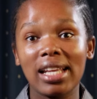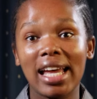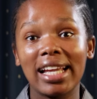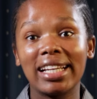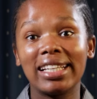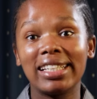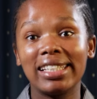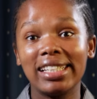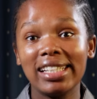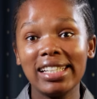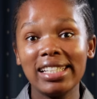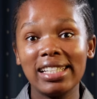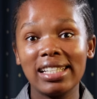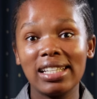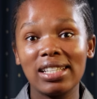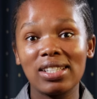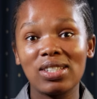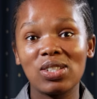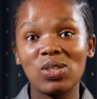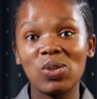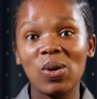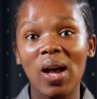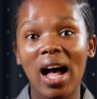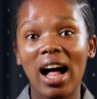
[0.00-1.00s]
and leaders
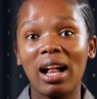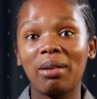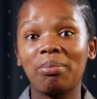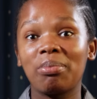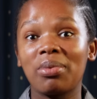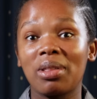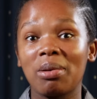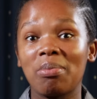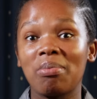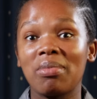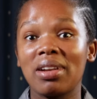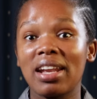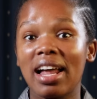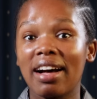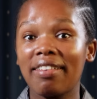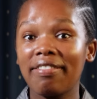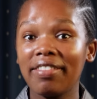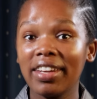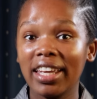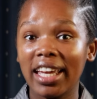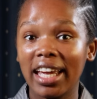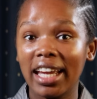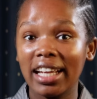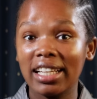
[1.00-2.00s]
to help them
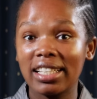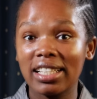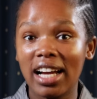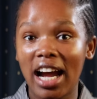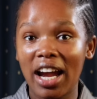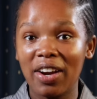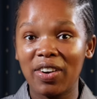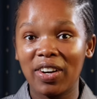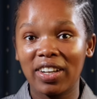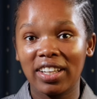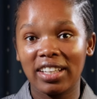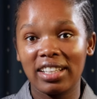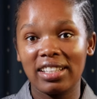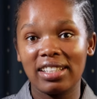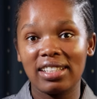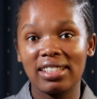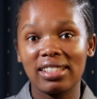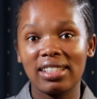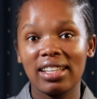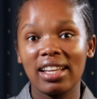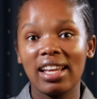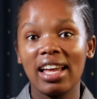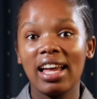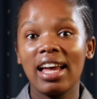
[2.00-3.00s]
navigate hierarchies,
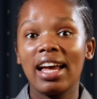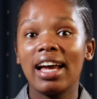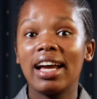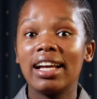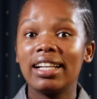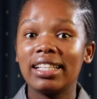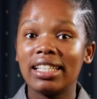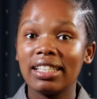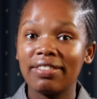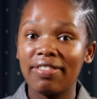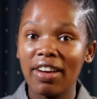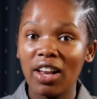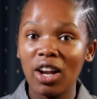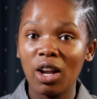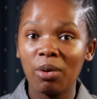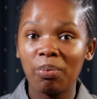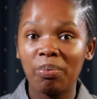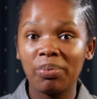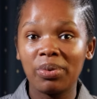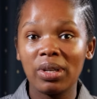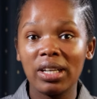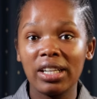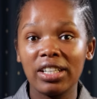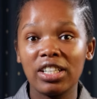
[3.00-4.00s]

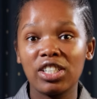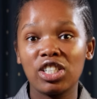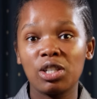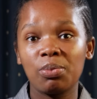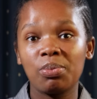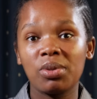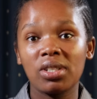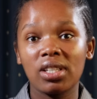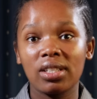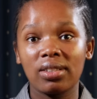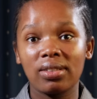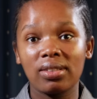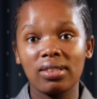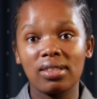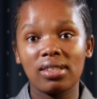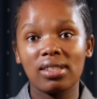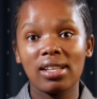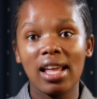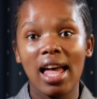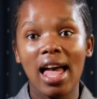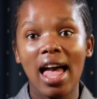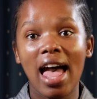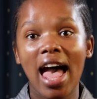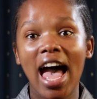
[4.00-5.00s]
develop leadership skills,
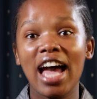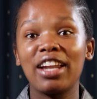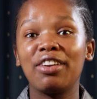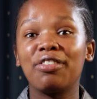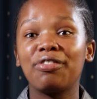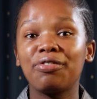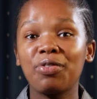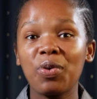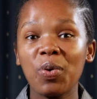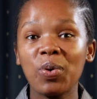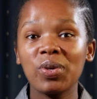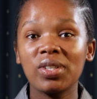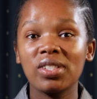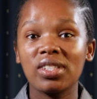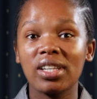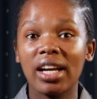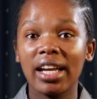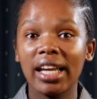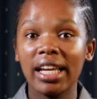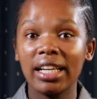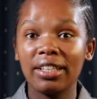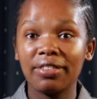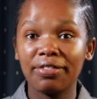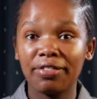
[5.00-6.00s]
and foster
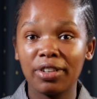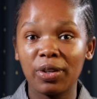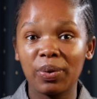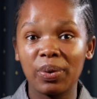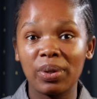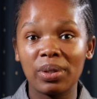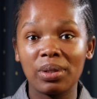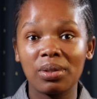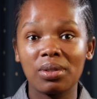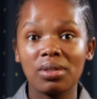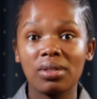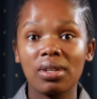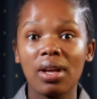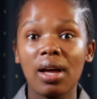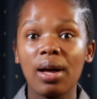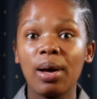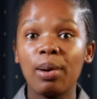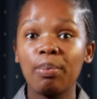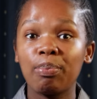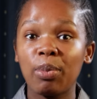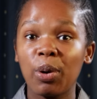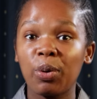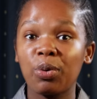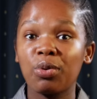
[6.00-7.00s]
influence
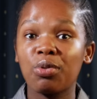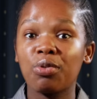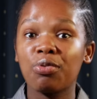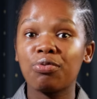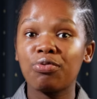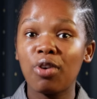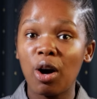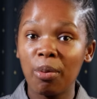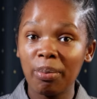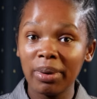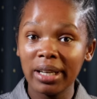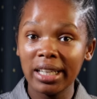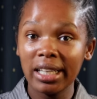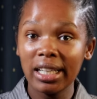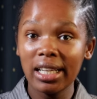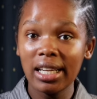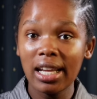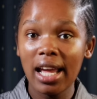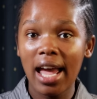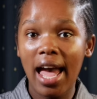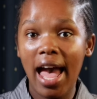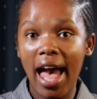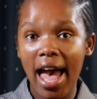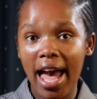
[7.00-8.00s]
both formally
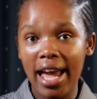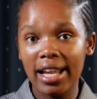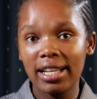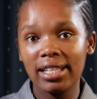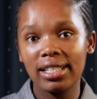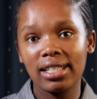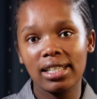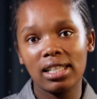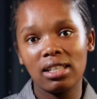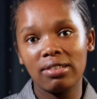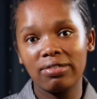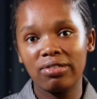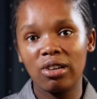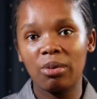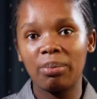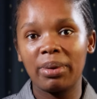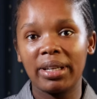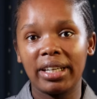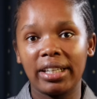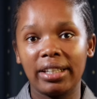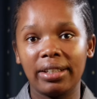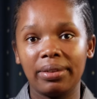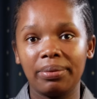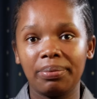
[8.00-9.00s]
and
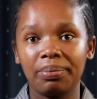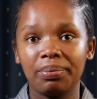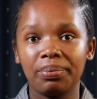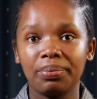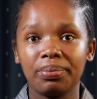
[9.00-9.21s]
informally.